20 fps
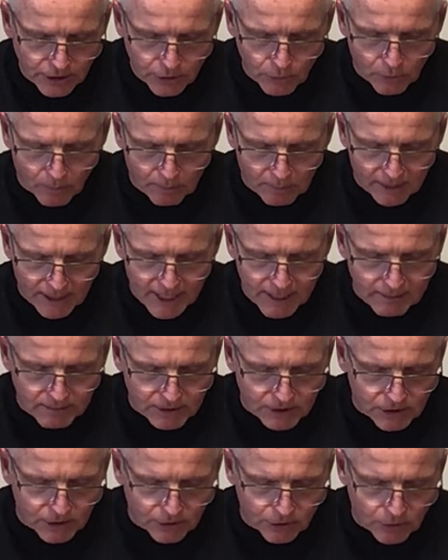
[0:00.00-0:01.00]
You were
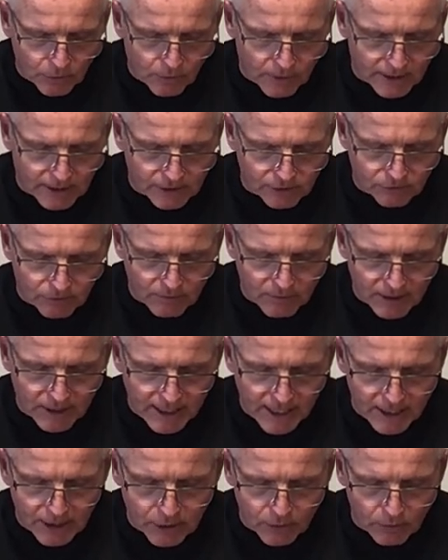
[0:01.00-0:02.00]
blameless in your ways from the
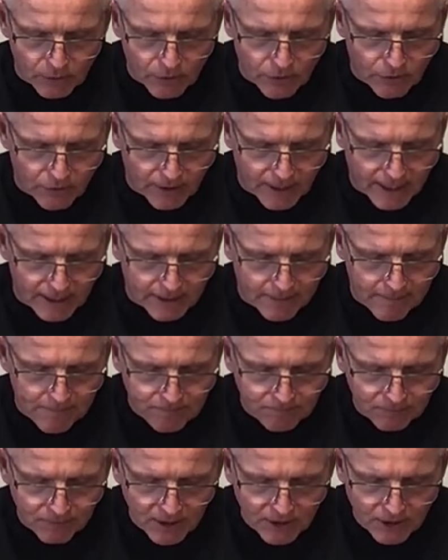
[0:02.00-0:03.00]
day you were created
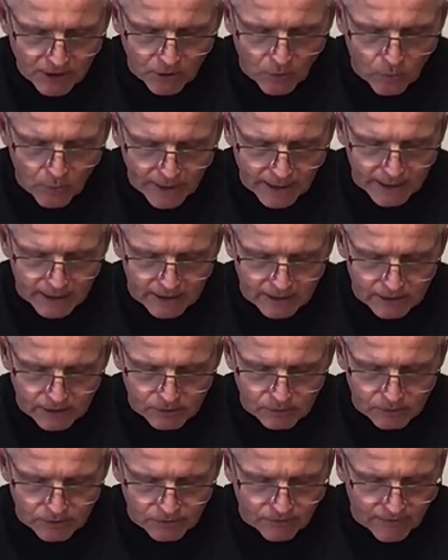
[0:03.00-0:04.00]
till wickedness was